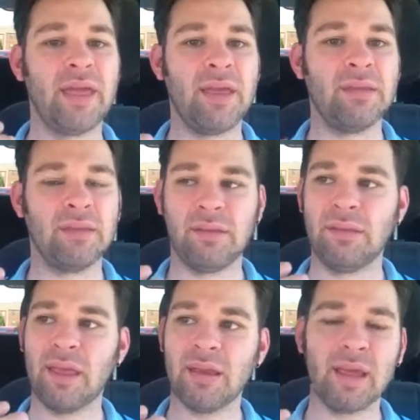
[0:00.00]

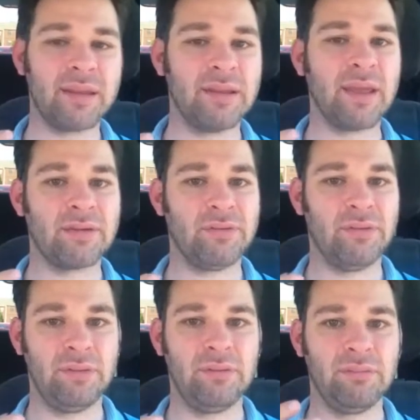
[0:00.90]
Then I can
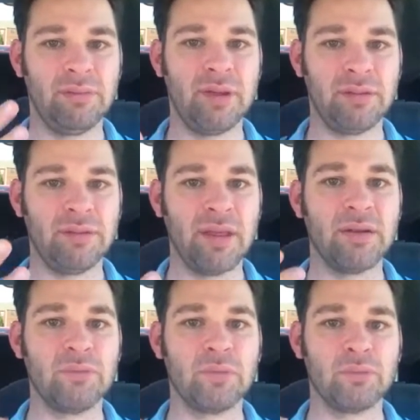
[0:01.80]
actually then
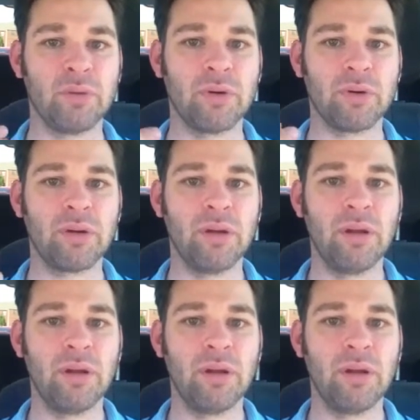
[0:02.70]
it would work.